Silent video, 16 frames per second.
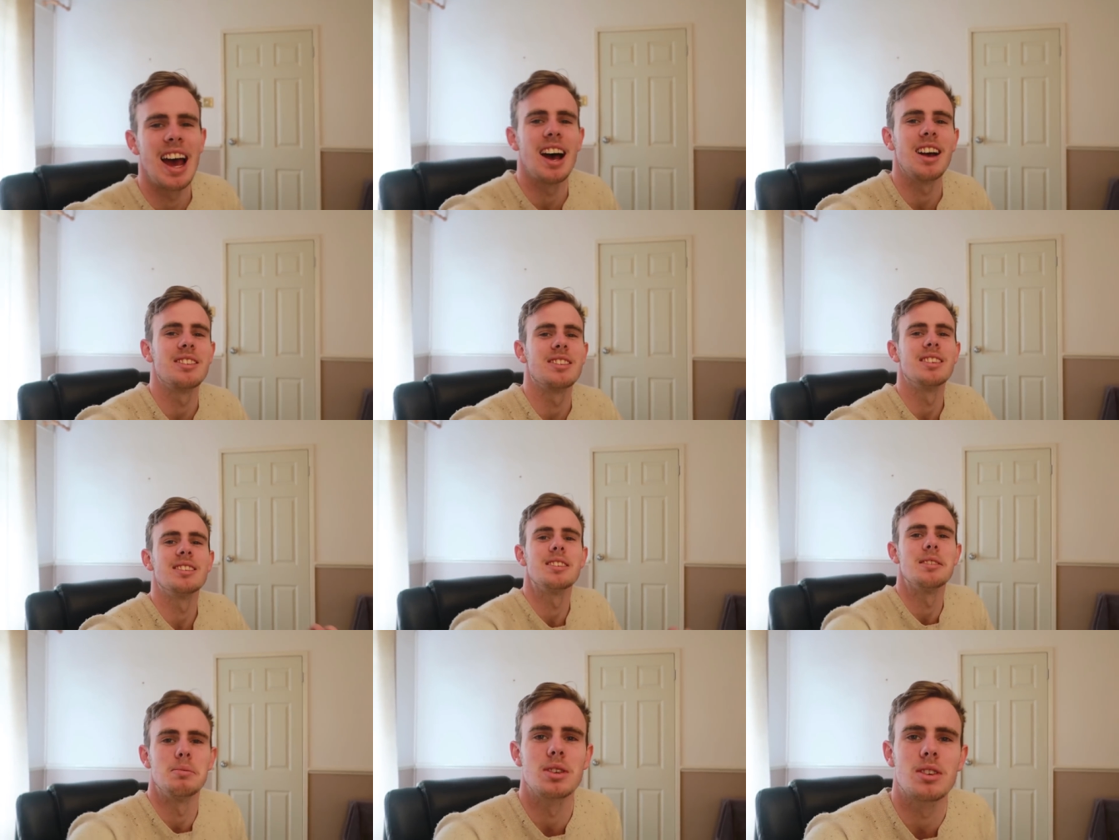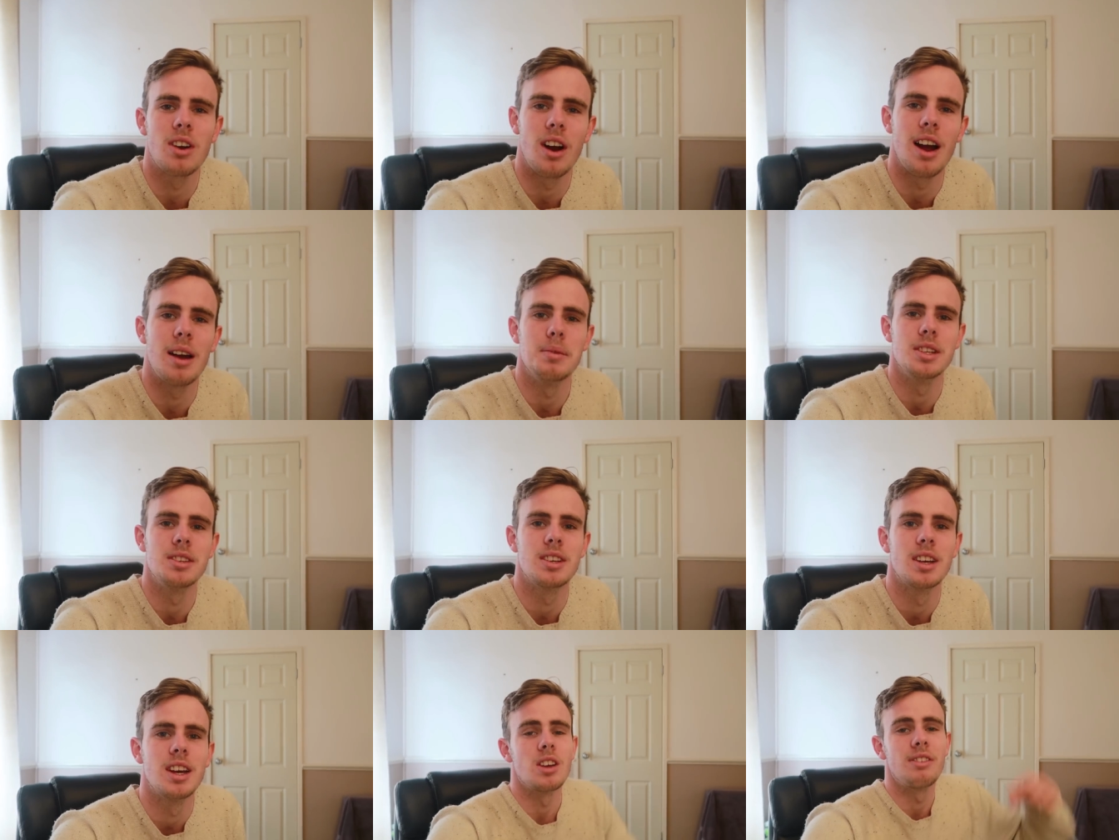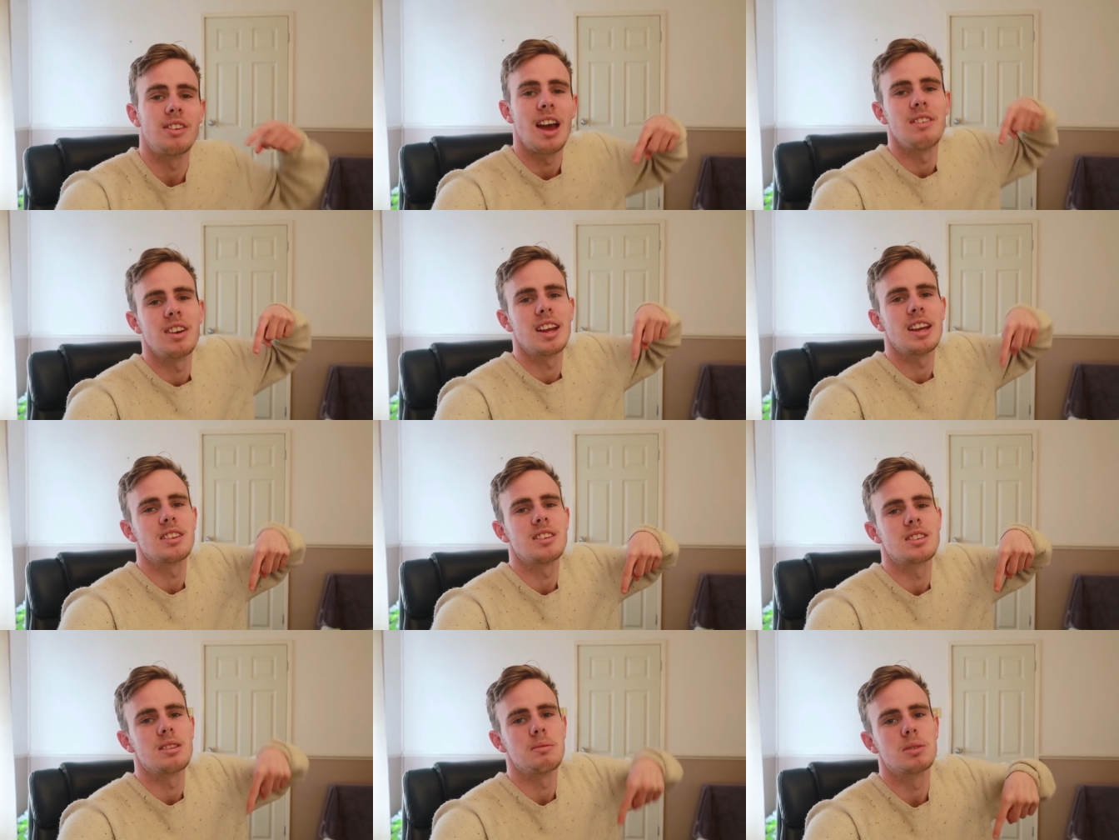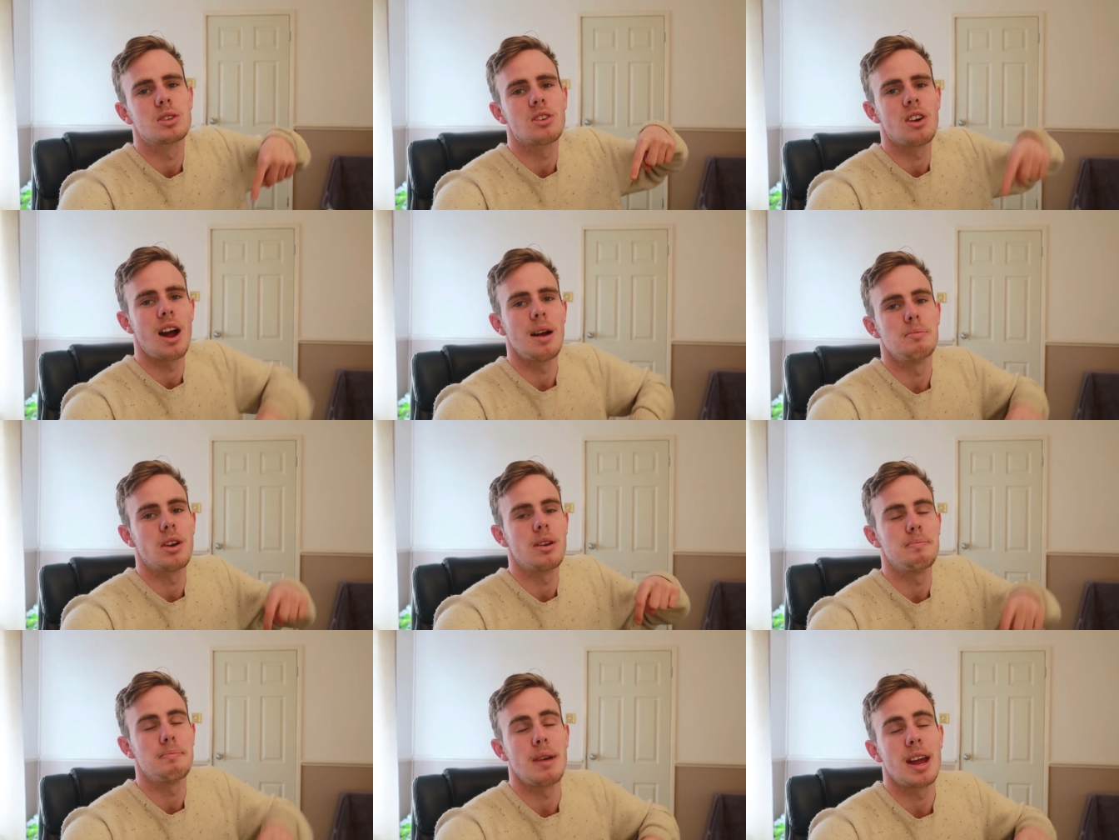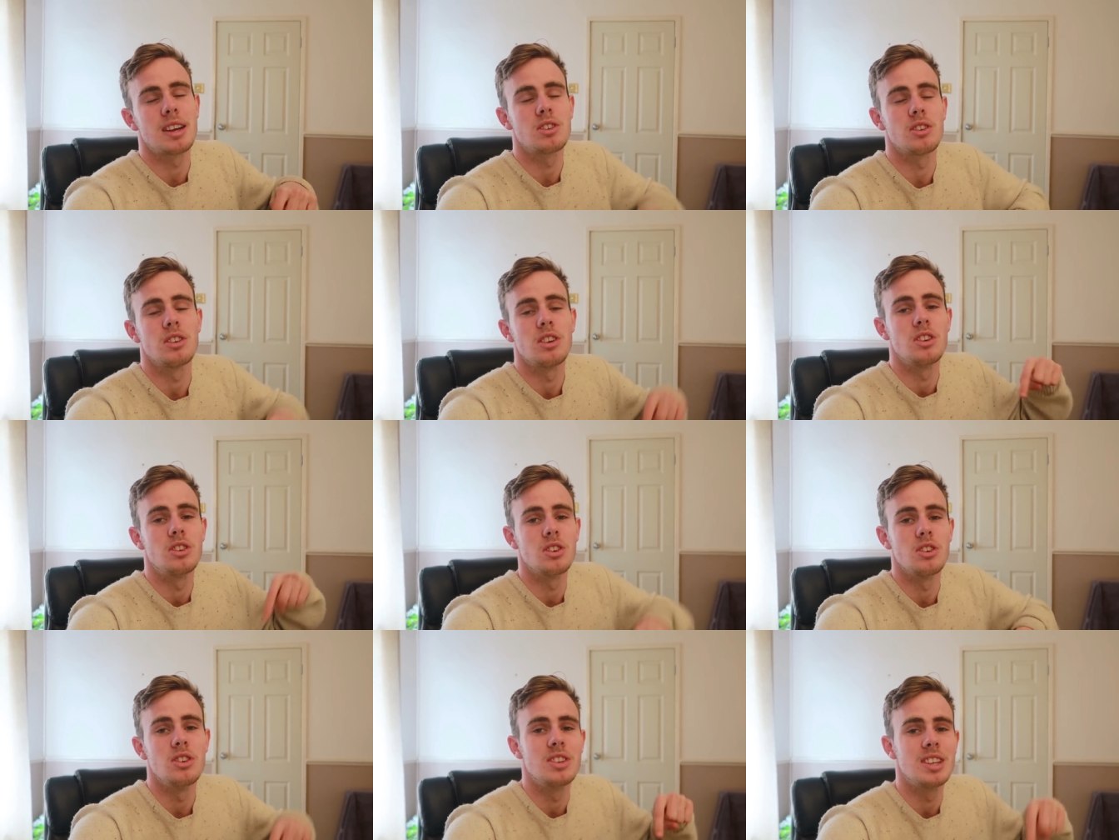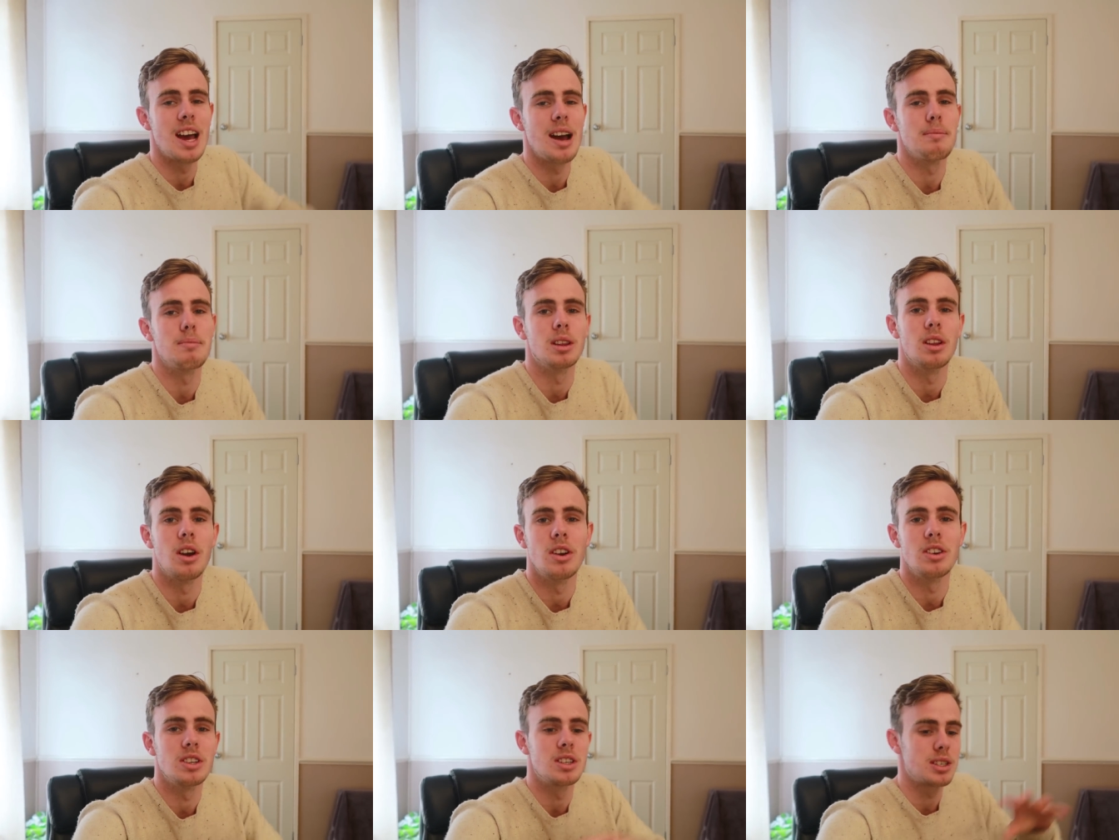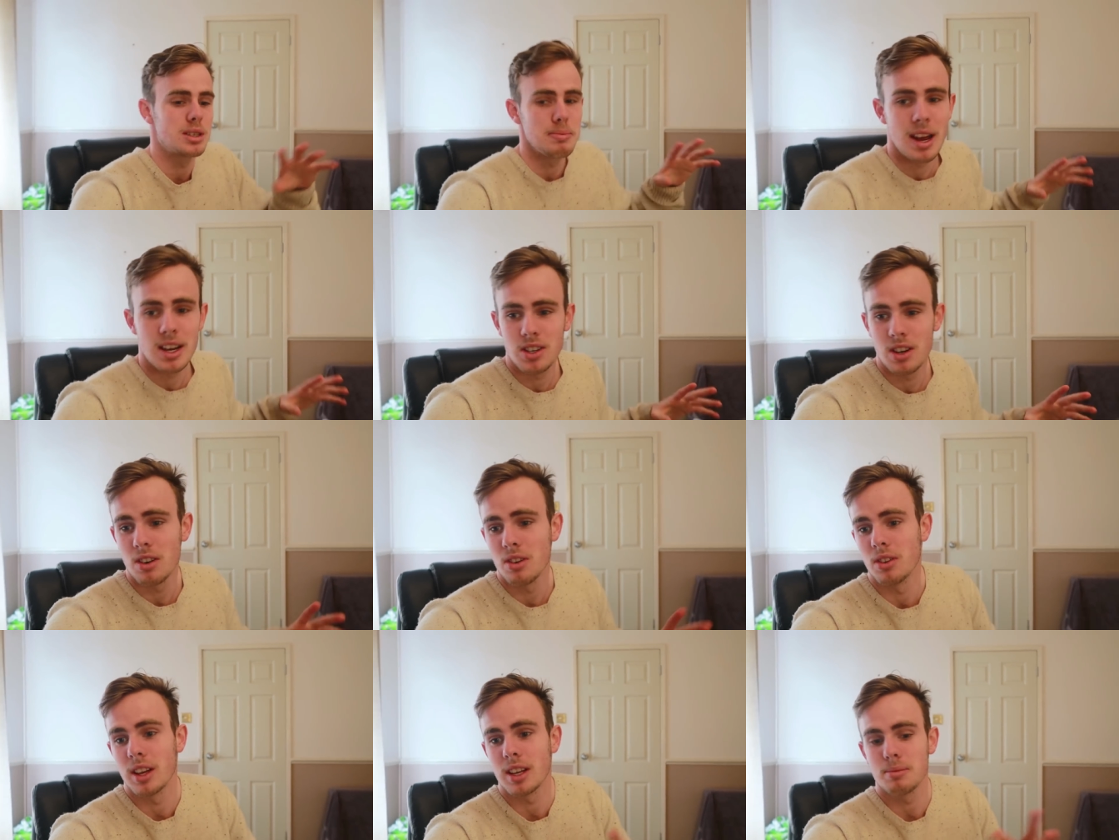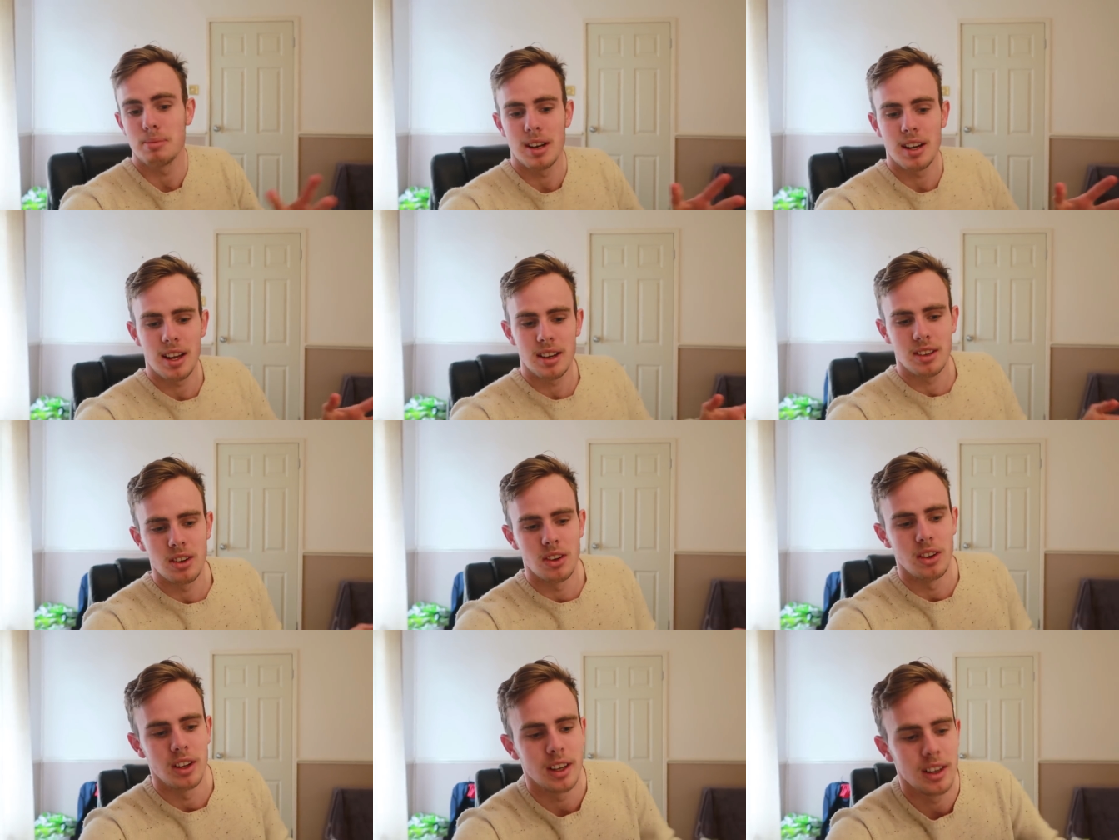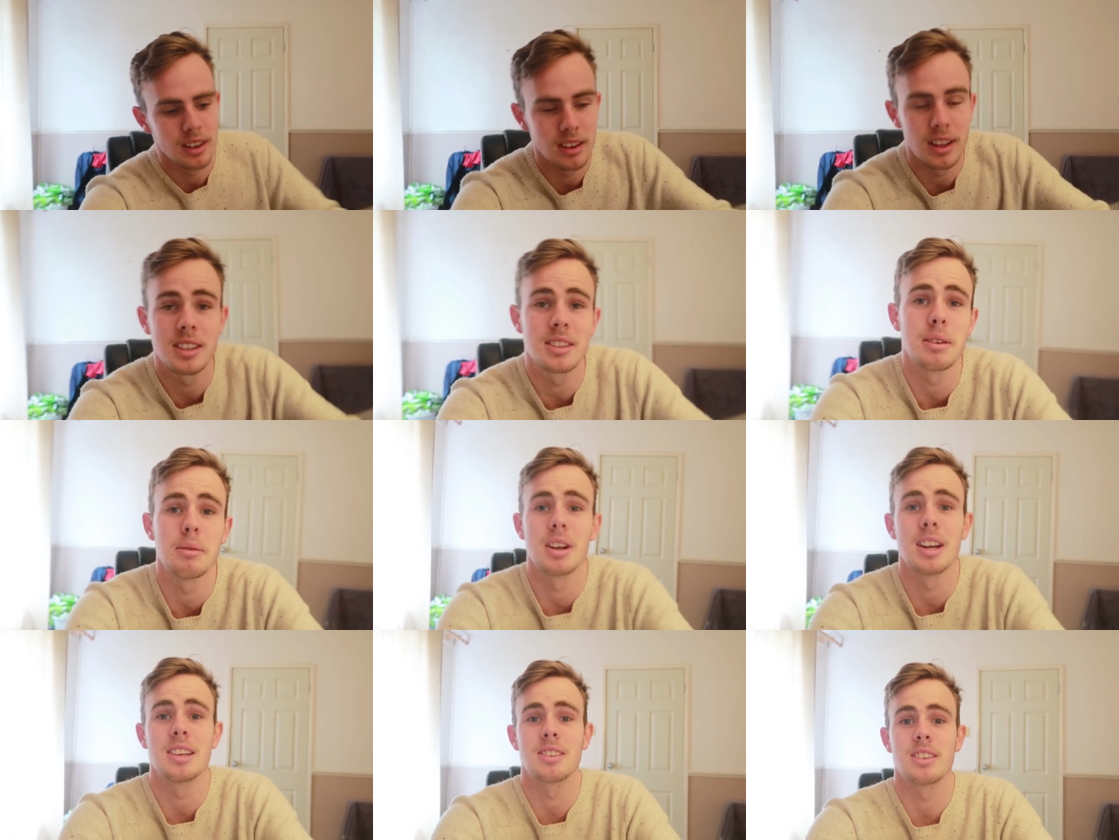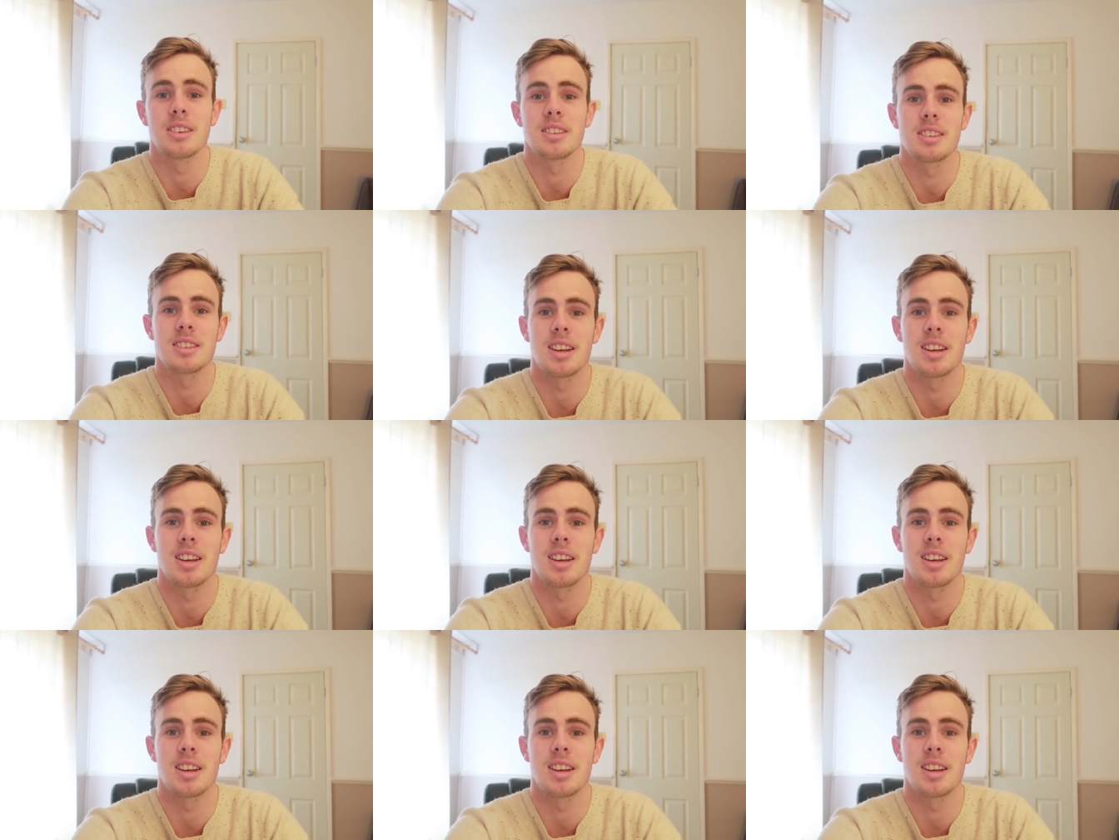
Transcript: thousand subscribers. So if you haven't hit the subscribe button, make sure you do down below. Just smash it. Oh, that's my dad calling. Let's see what he's got to